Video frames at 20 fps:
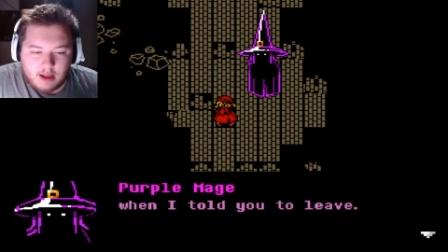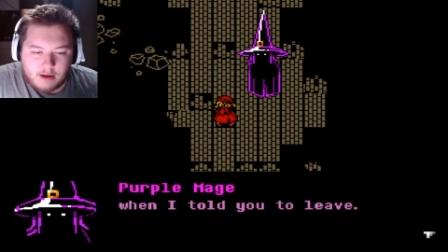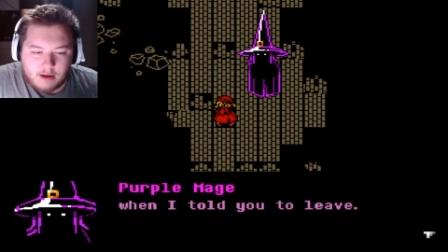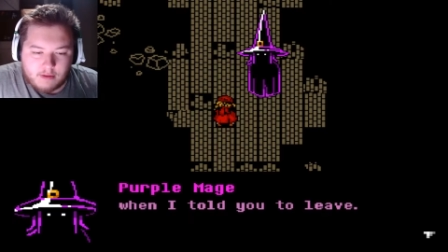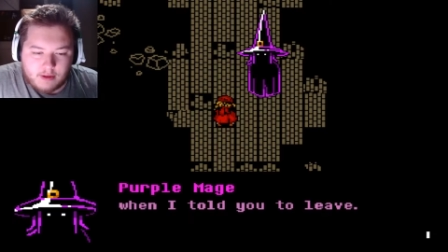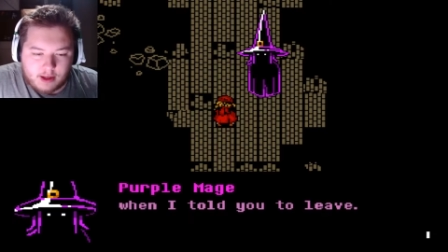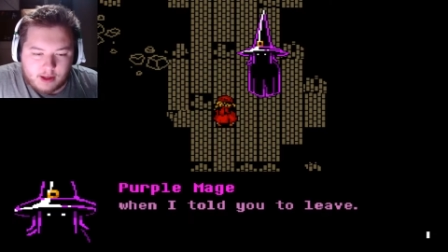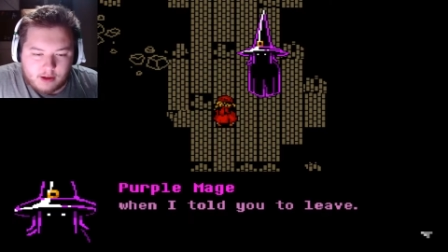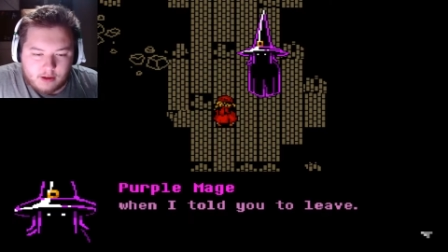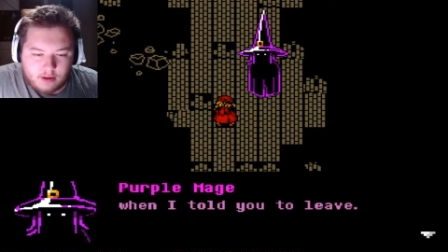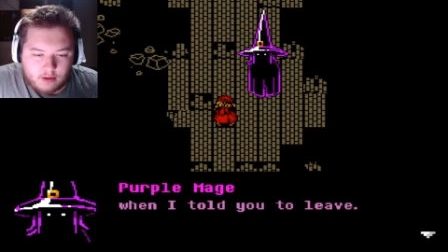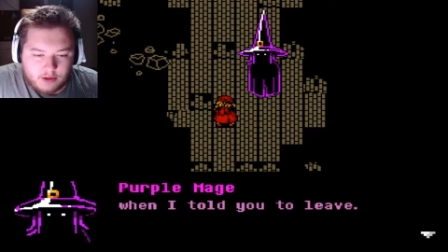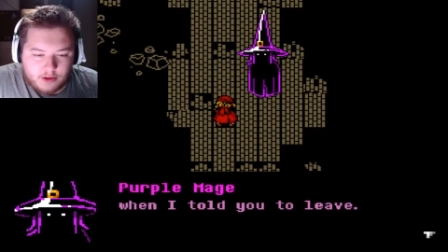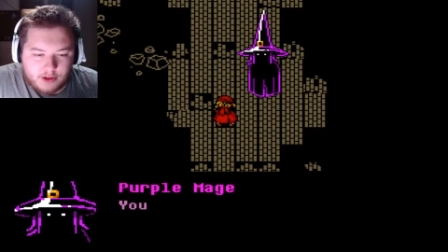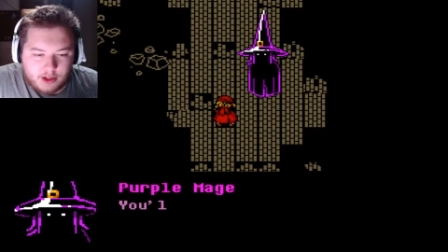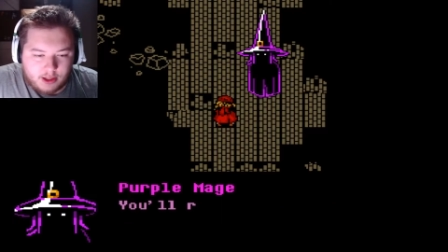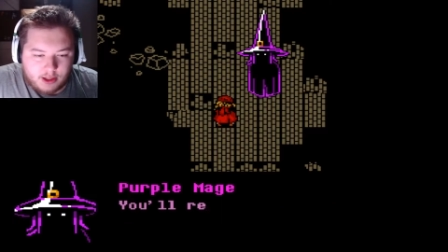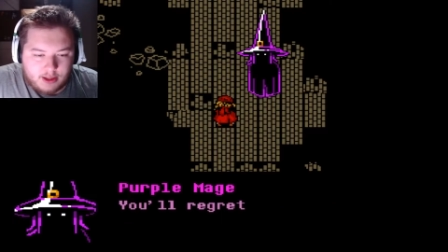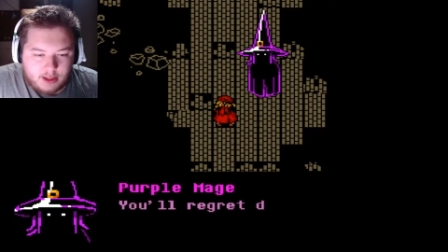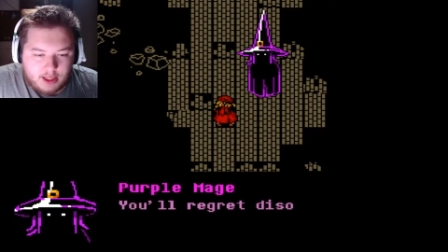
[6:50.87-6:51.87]
when I told you
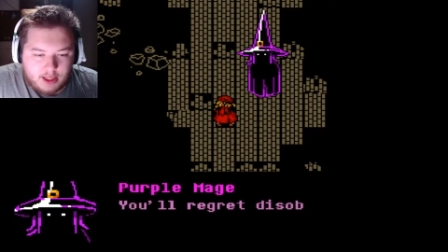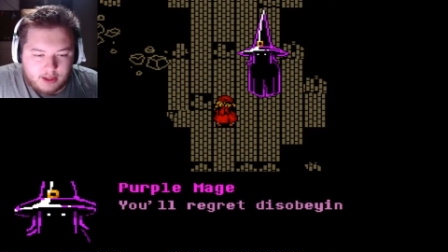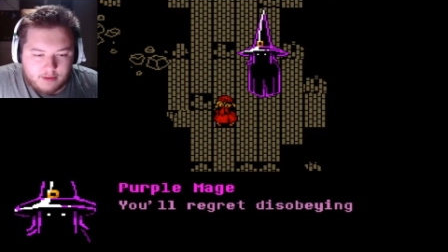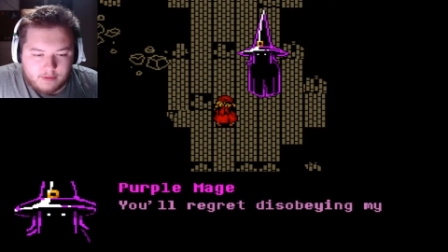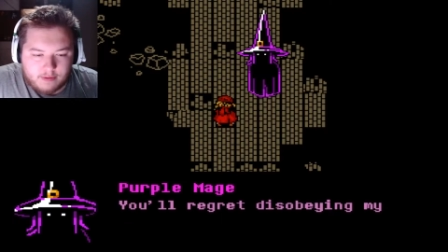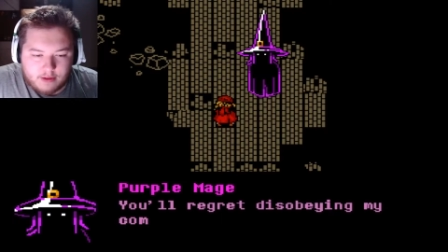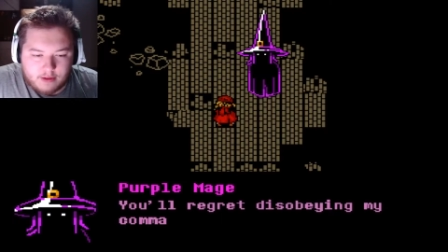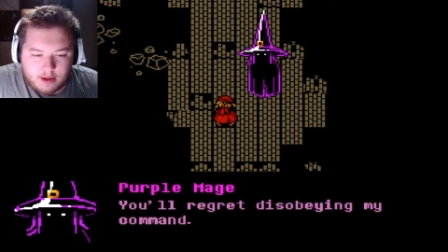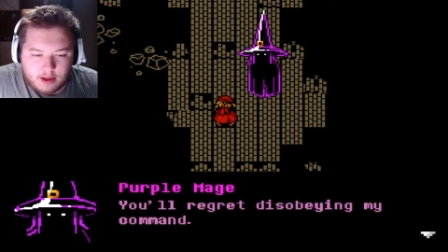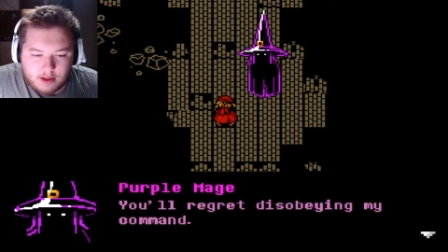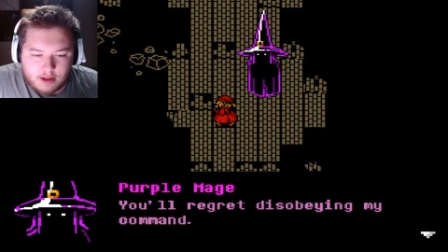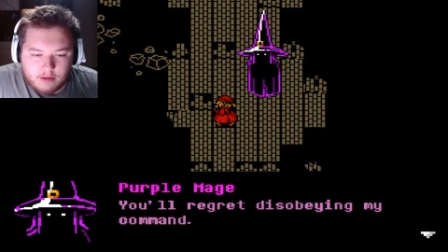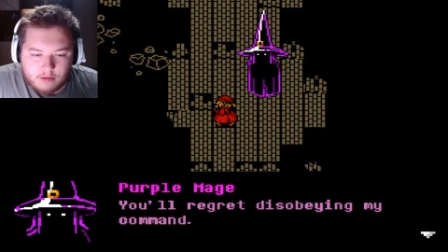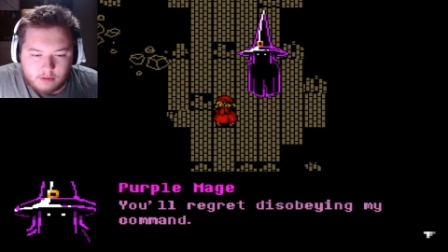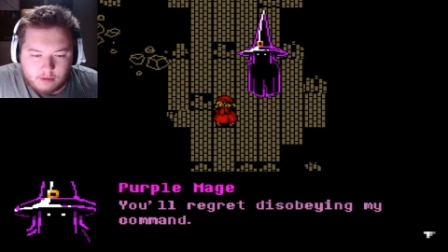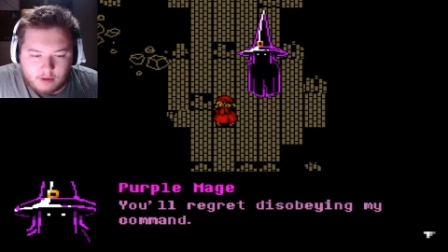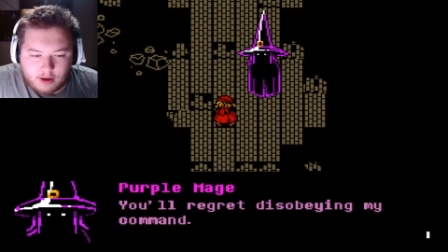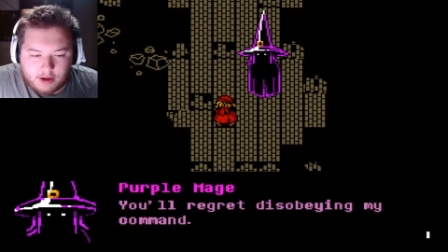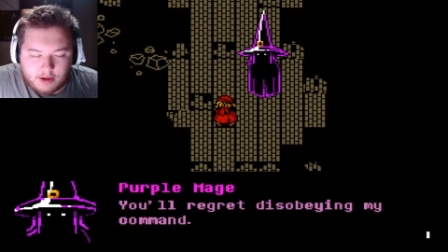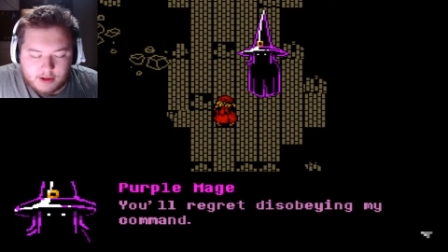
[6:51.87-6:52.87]
to leave. You'll
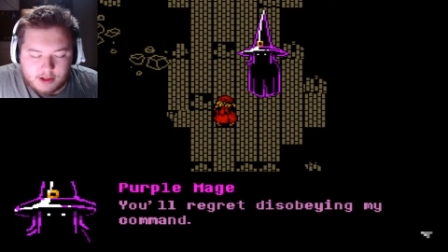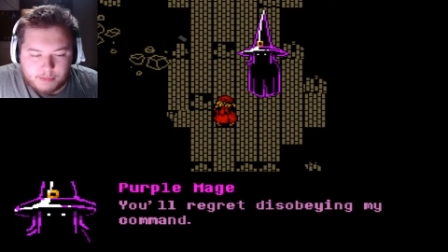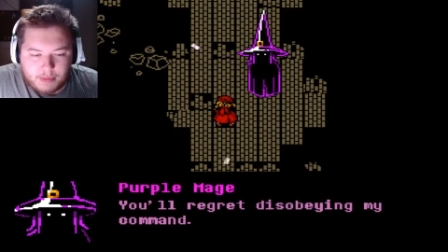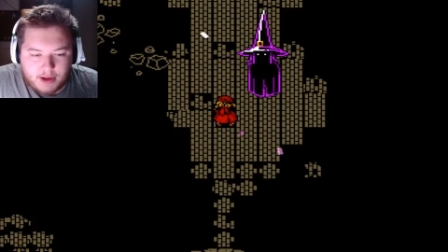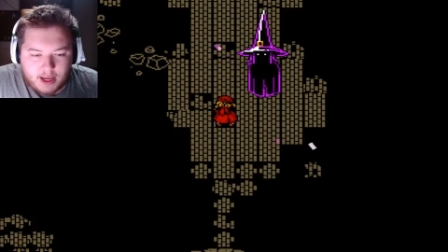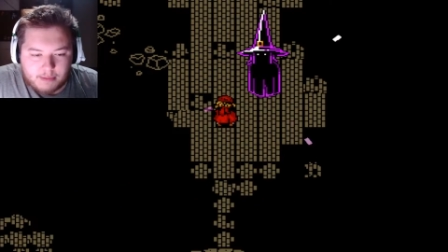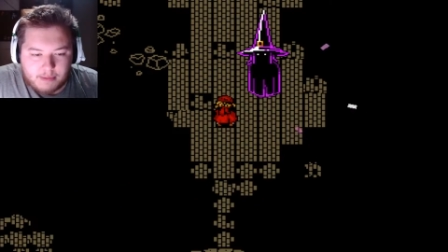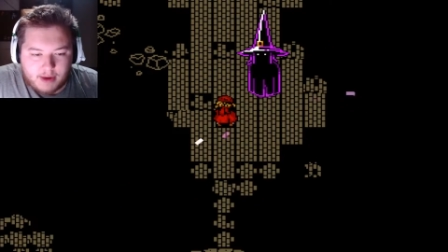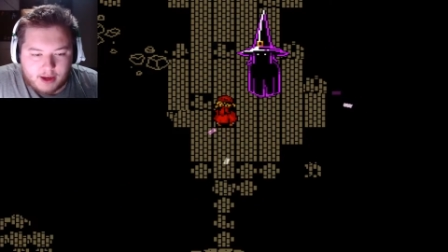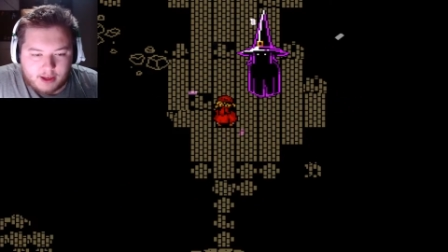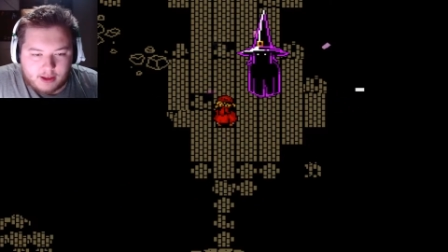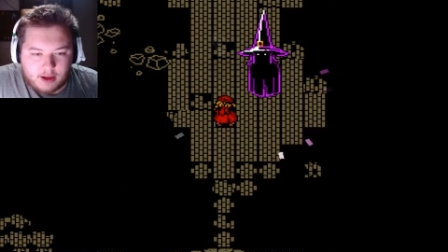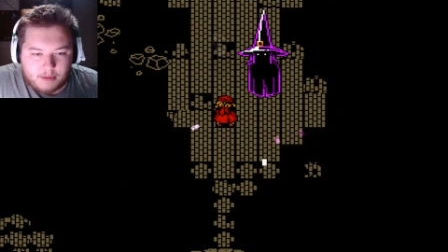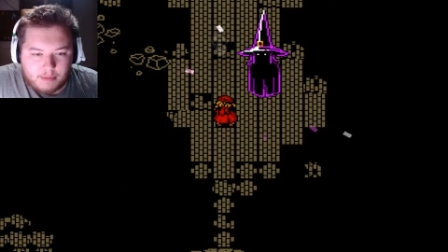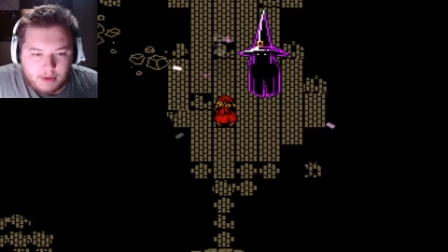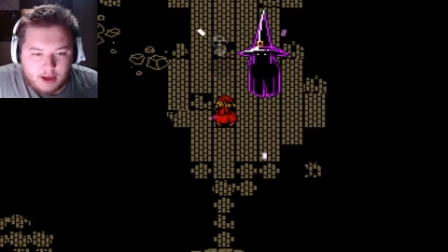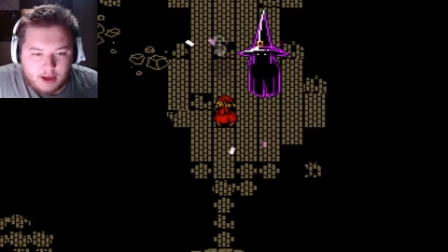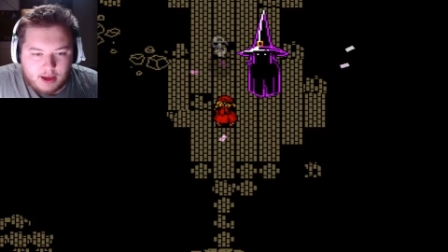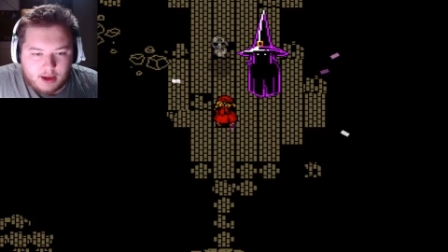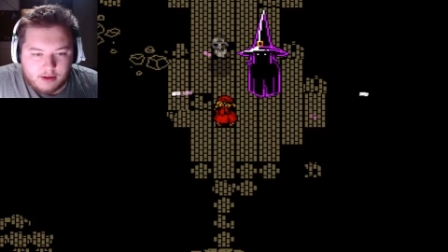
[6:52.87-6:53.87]
regret disobeying my
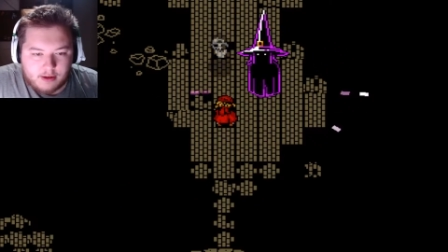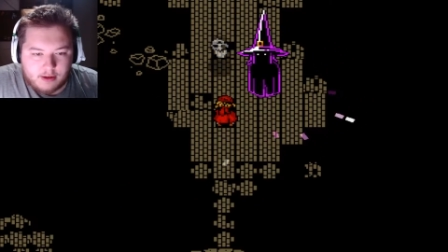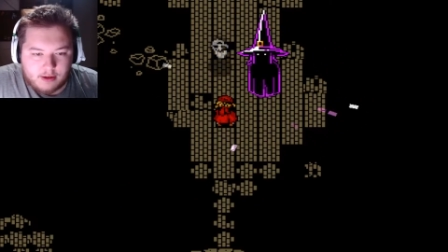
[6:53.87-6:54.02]
command.